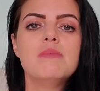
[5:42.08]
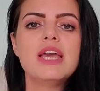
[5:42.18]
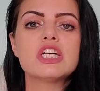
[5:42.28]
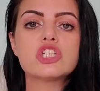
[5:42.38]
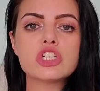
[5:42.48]

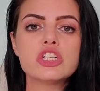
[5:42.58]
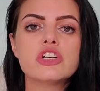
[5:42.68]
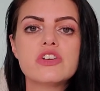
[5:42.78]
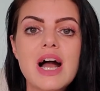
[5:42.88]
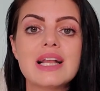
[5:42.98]
make sure
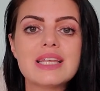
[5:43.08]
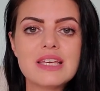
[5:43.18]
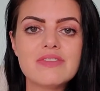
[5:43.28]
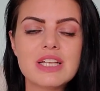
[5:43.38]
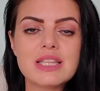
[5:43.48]
you're not
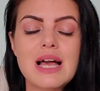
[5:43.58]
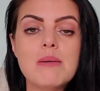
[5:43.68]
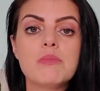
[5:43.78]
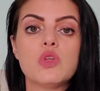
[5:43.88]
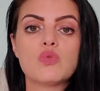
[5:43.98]
giving
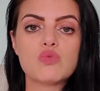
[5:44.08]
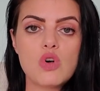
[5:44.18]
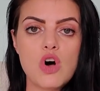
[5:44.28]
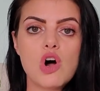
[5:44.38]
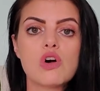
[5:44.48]
them the
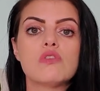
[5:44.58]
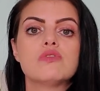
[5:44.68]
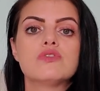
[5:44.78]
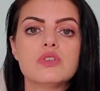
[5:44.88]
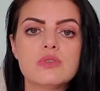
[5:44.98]
wrong
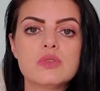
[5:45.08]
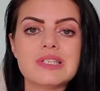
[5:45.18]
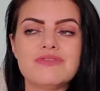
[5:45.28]
foods.